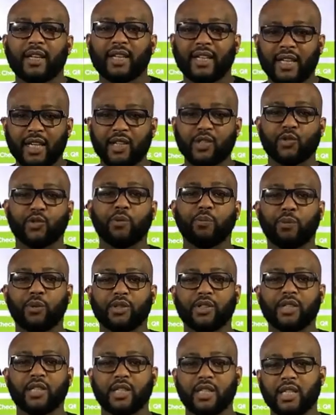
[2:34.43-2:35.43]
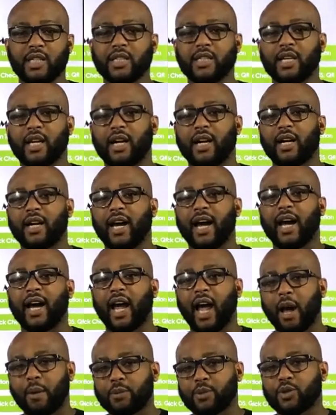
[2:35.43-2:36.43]
case reporting easier and
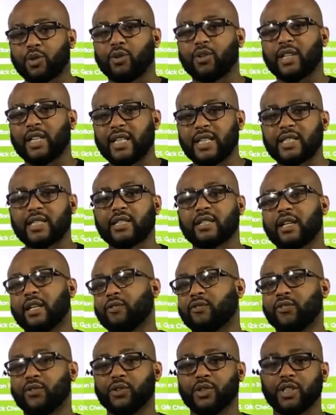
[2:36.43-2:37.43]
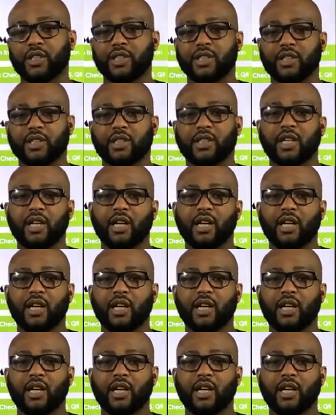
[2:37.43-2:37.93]
capture incident footages